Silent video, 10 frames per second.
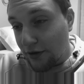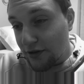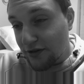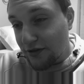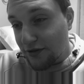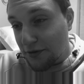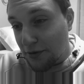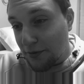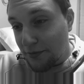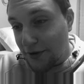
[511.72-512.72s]
lost
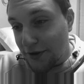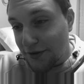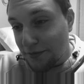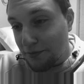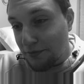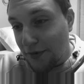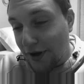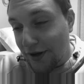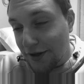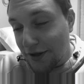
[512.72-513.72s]
so much
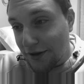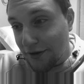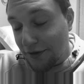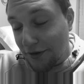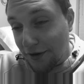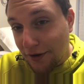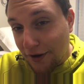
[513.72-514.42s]
money.